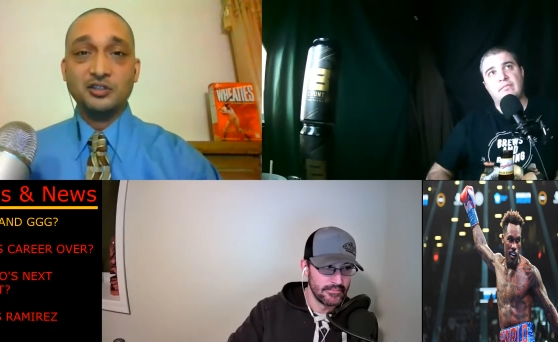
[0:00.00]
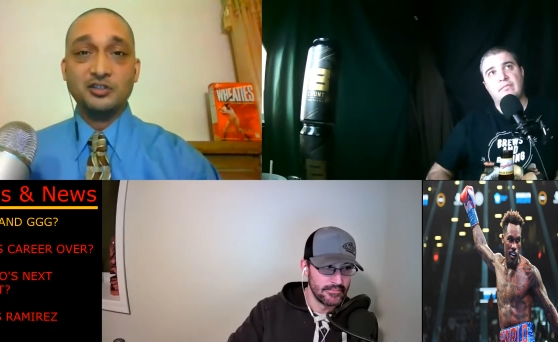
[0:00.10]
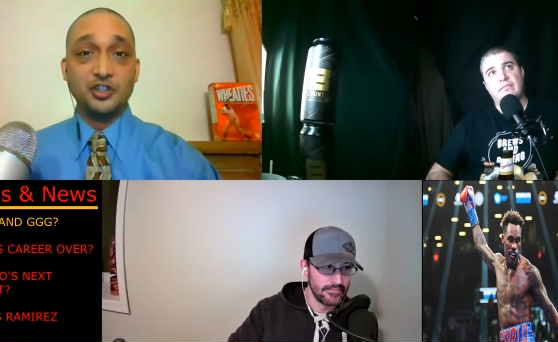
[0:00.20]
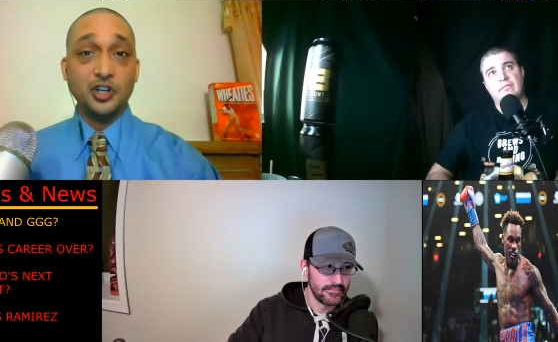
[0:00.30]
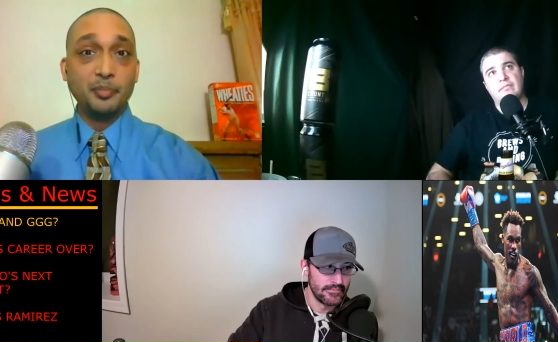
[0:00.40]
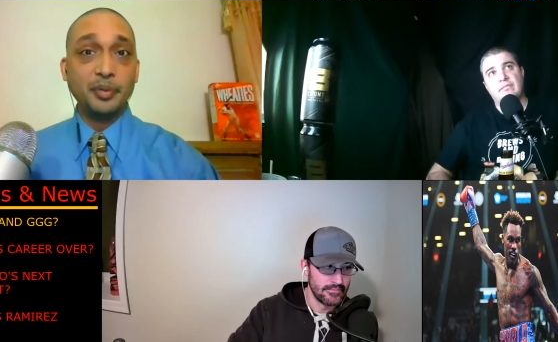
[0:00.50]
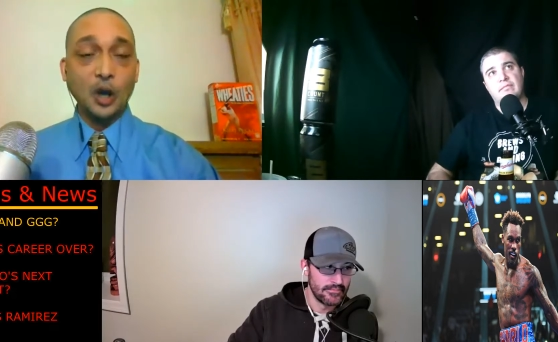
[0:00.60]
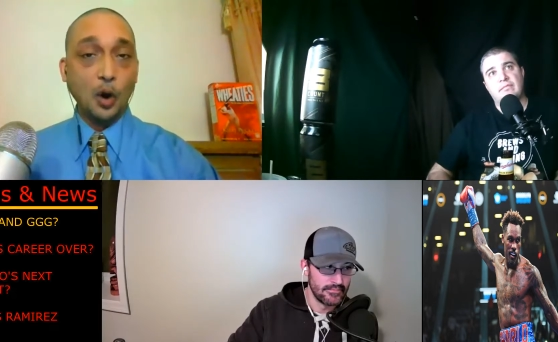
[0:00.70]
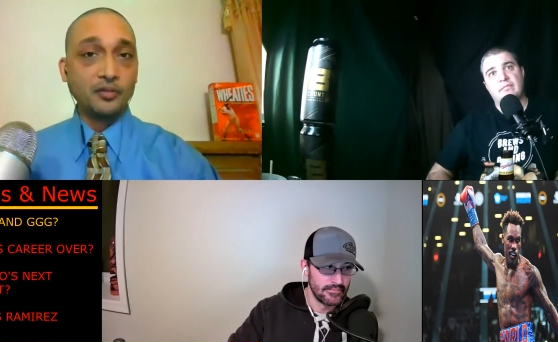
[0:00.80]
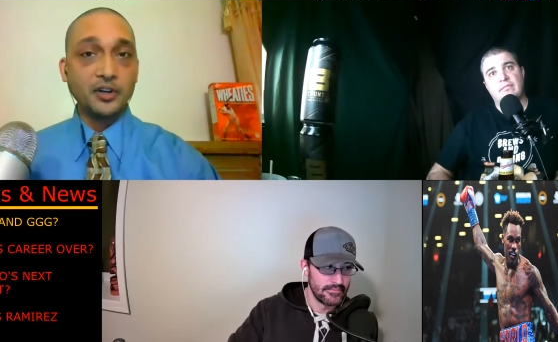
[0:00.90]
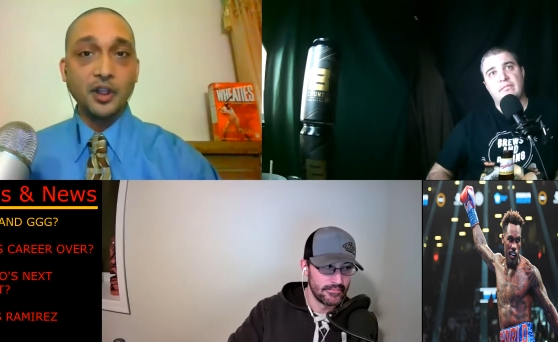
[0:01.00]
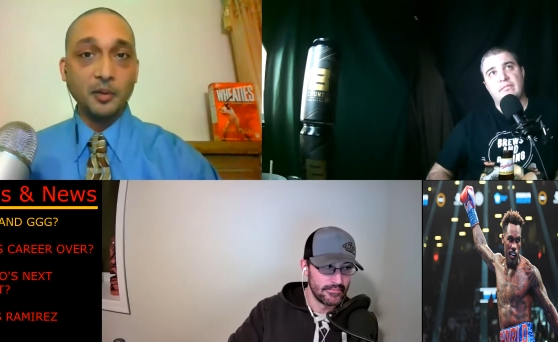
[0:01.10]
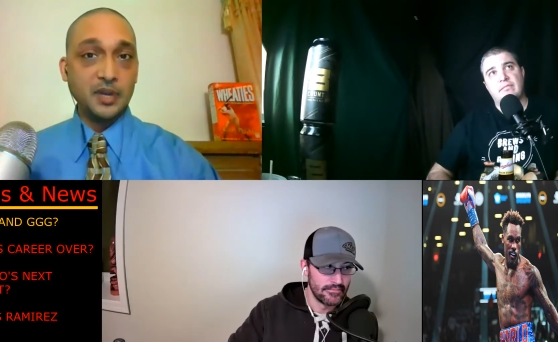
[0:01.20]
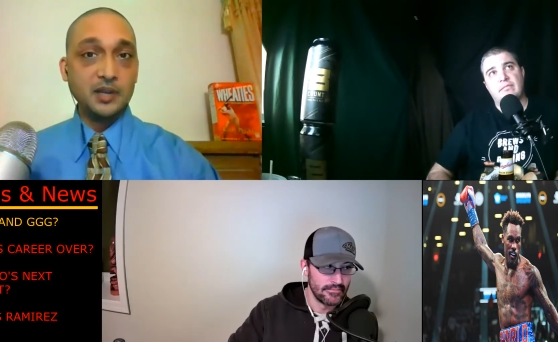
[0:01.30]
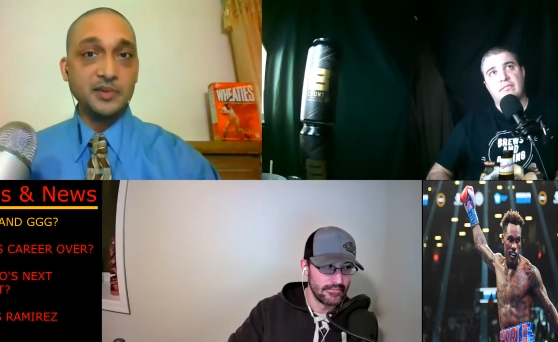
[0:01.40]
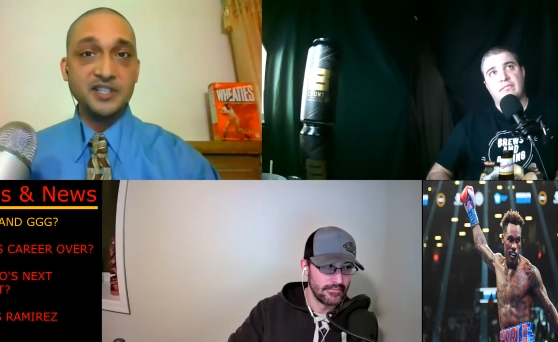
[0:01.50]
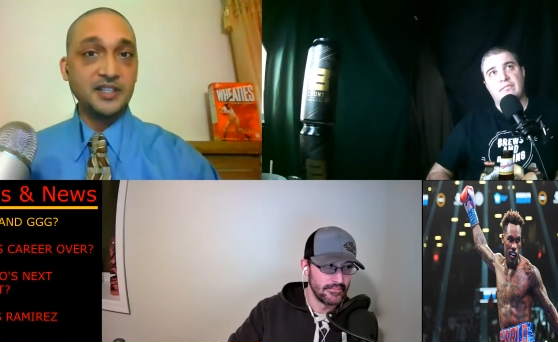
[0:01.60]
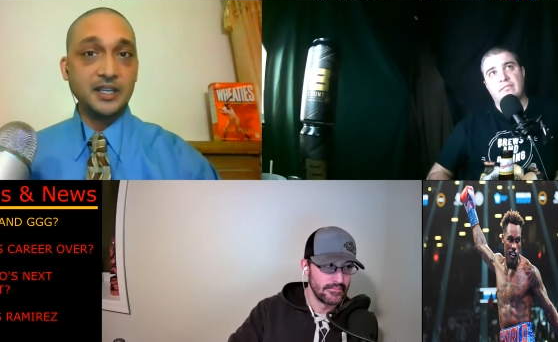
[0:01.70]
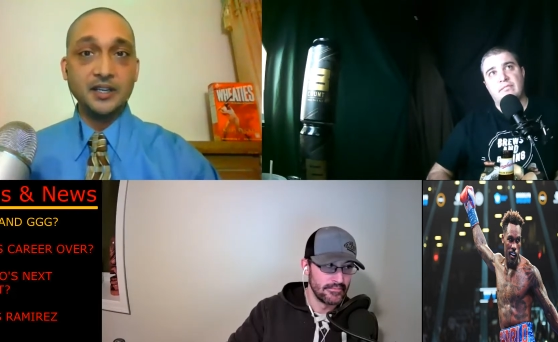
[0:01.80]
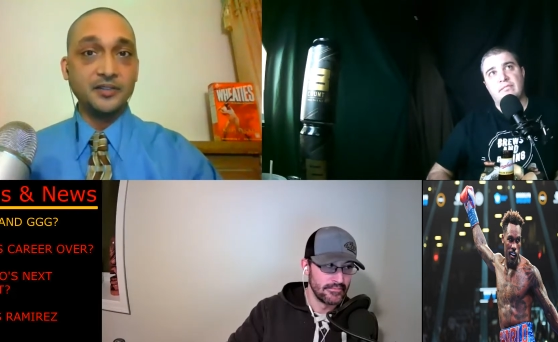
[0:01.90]
Speaker 1: jumping over to the P B
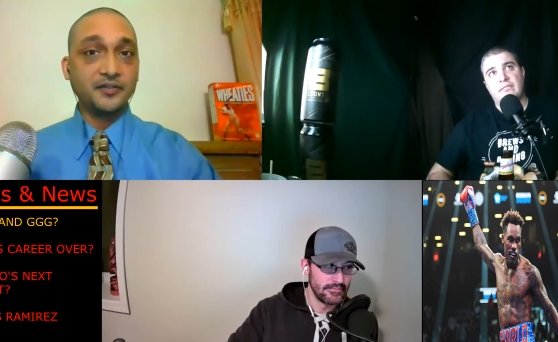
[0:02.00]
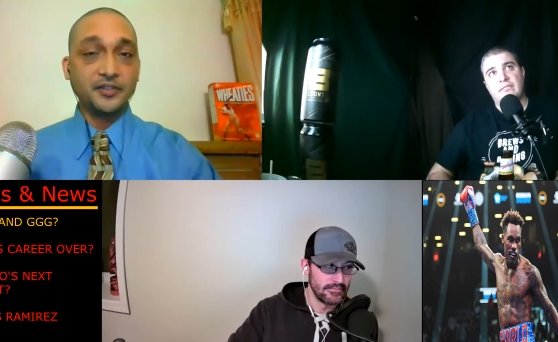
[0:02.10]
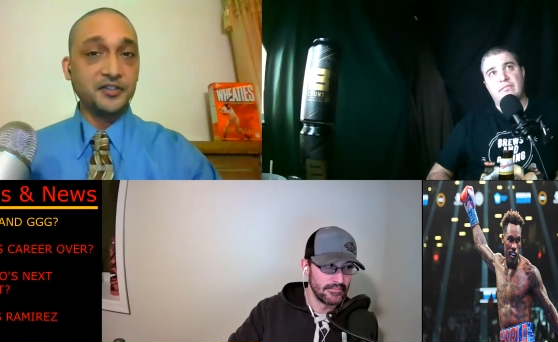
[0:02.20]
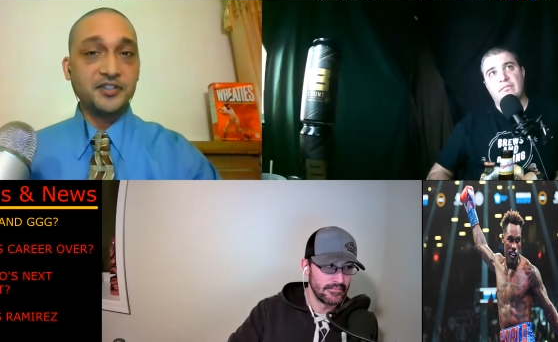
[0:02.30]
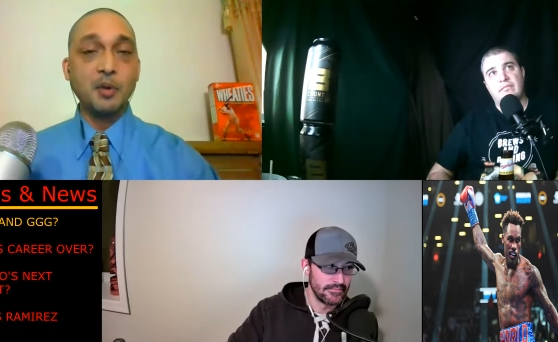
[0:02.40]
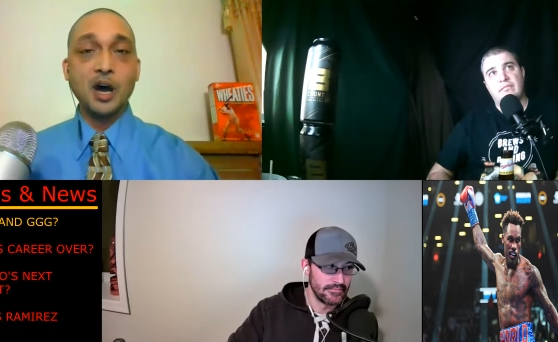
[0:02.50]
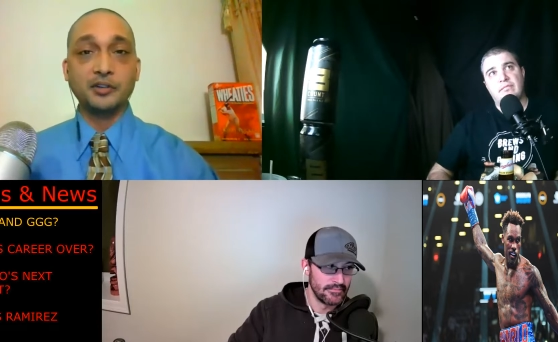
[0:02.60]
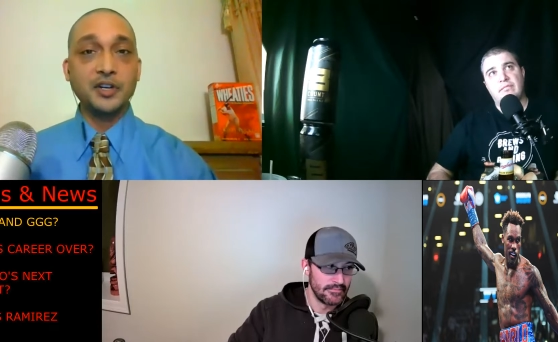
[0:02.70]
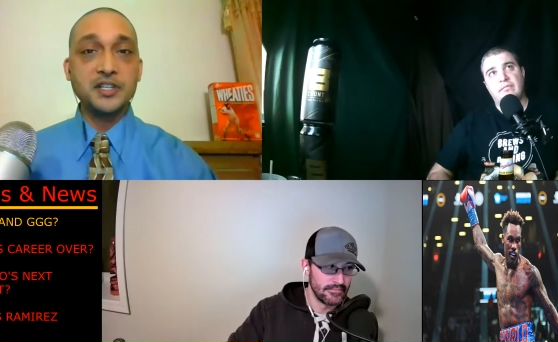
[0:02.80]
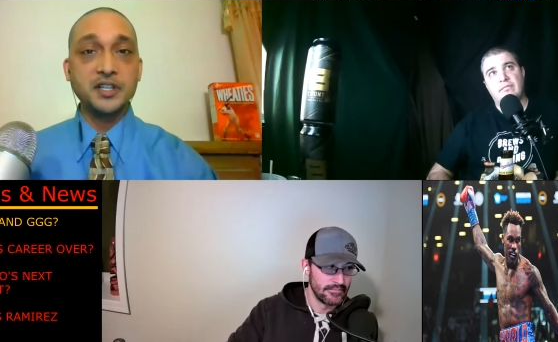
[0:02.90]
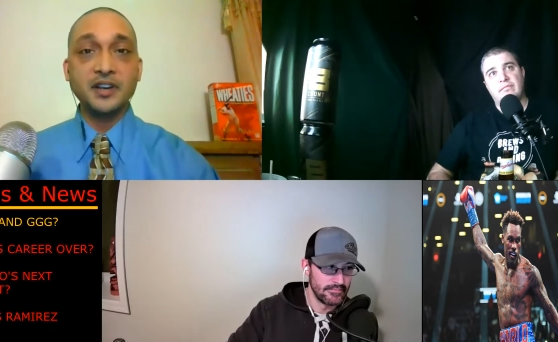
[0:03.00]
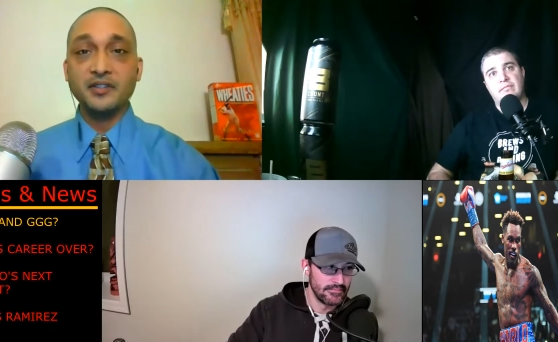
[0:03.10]
C for some odd reason,